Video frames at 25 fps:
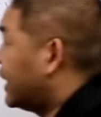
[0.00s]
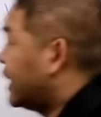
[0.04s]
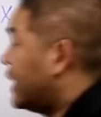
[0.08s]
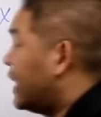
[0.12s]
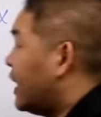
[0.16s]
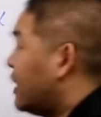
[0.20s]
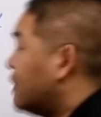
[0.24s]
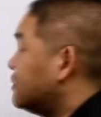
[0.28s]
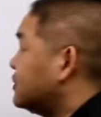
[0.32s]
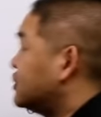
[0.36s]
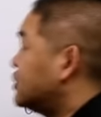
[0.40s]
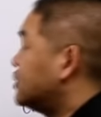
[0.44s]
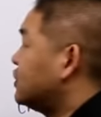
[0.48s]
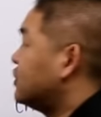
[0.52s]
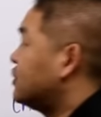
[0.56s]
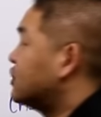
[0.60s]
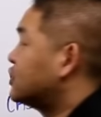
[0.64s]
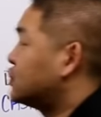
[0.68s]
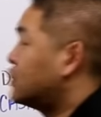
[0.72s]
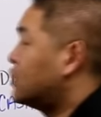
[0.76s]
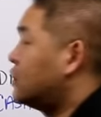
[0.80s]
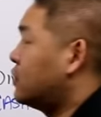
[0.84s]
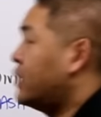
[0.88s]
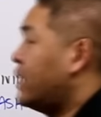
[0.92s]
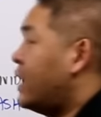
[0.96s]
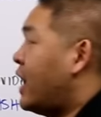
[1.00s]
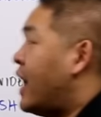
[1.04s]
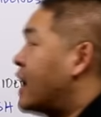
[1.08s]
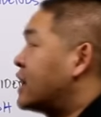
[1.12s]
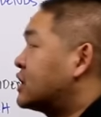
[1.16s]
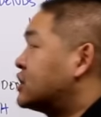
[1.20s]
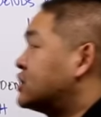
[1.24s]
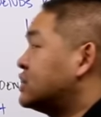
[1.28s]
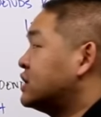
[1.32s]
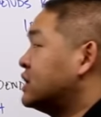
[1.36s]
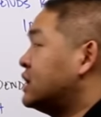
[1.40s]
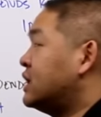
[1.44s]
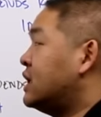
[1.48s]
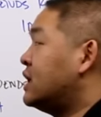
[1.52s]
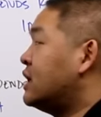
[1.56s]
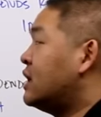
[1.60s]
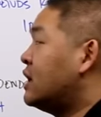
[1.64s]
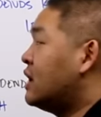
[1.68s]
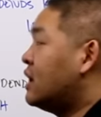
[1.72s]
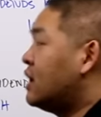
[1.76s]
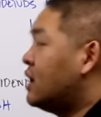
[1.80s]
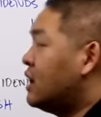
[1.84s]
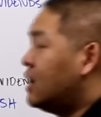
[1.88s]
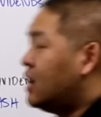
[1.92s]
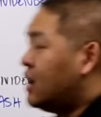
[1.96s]
going to come to is when we actually
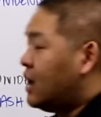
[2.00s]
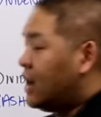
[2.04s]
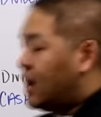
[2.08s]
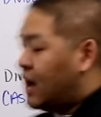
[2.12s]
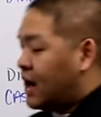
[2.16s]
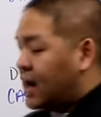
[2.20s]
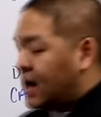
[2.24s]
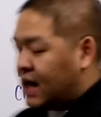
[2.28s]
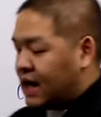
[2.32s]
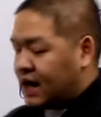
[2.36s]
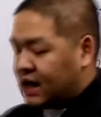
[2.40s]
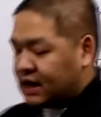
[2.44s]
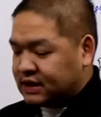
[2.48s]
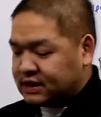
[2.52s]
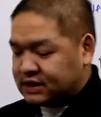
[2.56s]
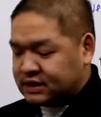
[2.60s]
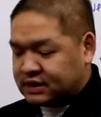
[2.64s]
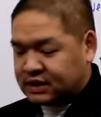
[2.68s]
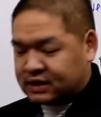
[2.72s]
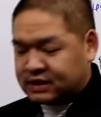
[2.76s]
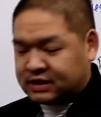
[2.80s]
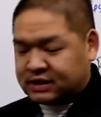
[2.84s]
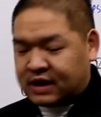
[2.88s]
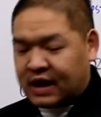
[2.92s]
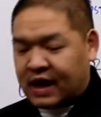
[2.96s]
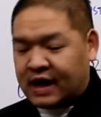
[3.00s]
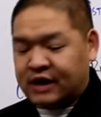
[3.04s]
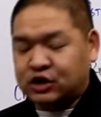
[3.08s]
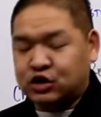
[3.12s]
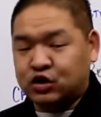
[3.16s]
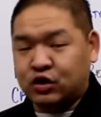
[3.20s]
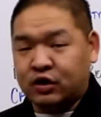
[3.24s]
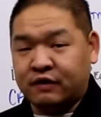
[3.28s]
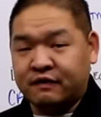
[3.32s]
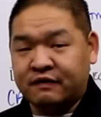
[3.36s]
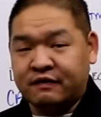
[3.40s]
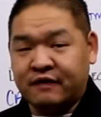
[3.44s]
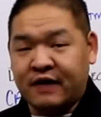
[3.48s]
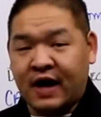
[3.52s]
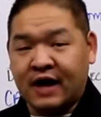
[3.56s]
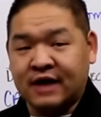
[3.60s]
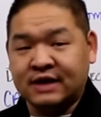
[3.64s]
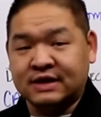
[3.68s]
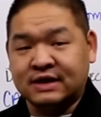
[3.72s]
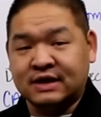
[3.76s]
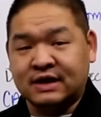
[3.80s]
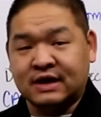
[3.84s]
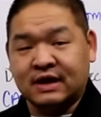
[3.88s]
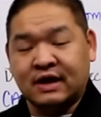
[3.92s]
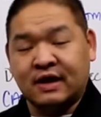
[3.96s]
uh, decide to
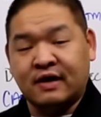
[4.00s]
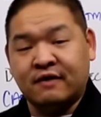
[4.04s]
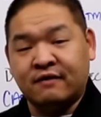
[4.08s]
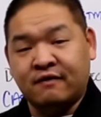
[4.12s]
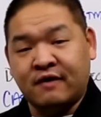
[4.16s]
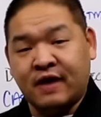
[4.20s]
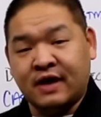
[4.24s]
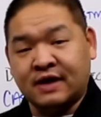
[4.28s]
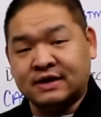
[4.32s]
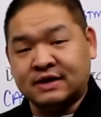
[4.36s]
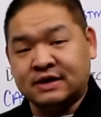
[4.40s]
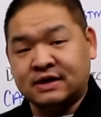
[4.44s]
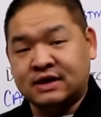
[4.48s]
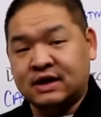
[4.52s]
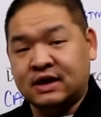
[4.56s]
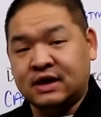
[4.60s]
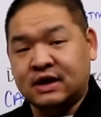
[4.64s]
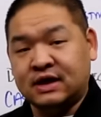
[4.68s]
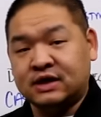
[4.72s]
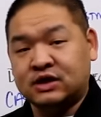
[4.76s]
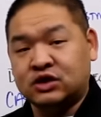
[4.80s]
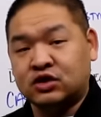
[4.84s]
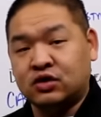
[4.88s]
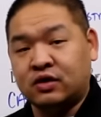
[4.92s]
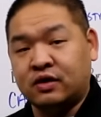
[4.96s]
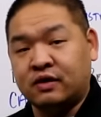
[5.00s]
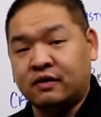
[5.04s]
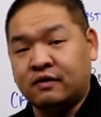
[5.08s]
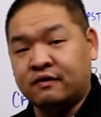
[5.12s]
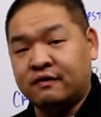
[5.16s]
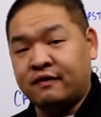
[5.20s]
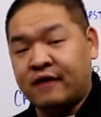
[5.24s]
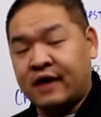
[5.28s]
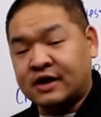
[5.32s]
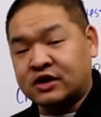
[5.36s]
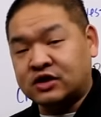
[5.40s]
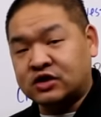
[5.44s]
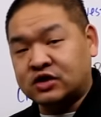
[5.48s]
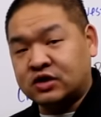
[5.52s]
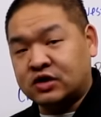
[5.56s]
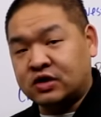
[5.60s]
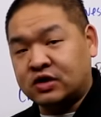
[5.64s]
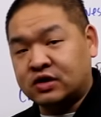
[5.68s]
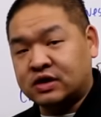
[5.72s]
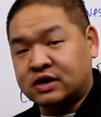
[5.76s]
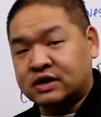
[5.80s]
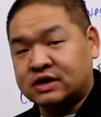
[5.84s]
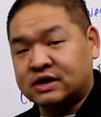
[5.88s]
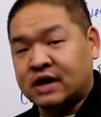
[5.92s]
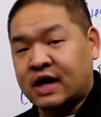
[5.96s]
invest in an investee. So an
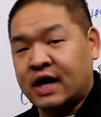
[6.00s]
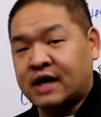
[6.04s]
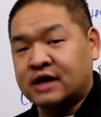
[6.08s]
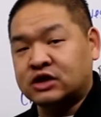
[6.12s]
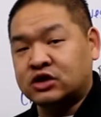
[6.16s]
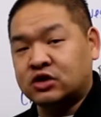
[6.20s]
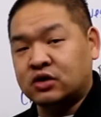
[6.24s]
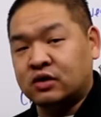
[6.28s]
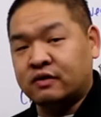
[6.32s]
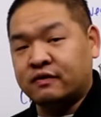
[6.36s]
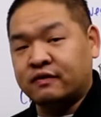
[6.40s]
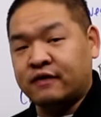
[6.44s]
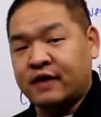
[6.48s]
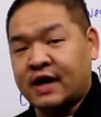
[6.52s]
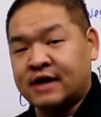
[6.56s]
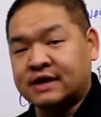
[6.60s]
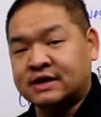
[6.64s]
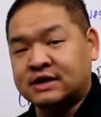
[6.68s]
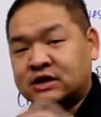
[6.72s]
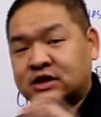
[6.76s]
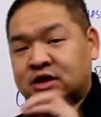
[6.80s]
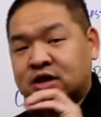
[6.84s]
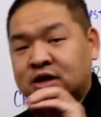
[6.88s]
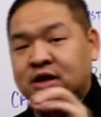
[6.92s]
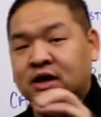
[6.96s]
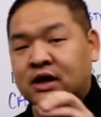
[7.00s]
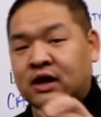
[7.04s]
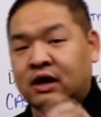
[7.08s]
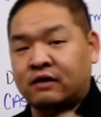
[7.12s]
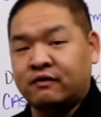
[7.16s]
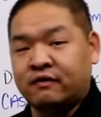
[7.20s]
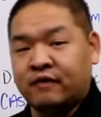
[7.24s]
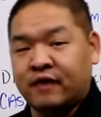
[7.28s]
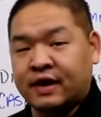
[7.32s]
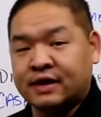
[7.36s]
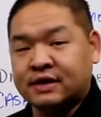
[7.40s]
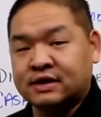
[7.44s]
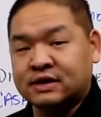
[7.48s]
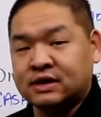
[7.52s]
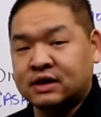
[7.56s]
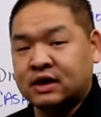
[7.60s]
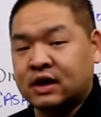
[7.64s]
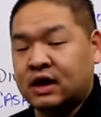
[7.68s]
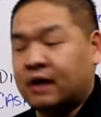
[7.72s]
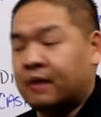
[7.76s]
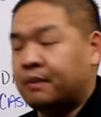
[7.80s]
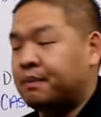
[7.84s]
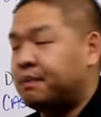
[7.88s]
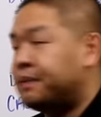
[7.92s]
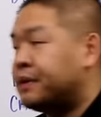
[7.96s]
investor decides to invest in an
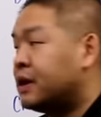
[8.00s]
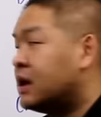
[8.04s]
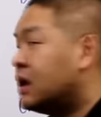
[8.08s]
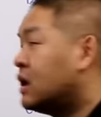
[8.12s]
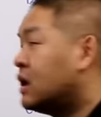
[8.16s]
investee.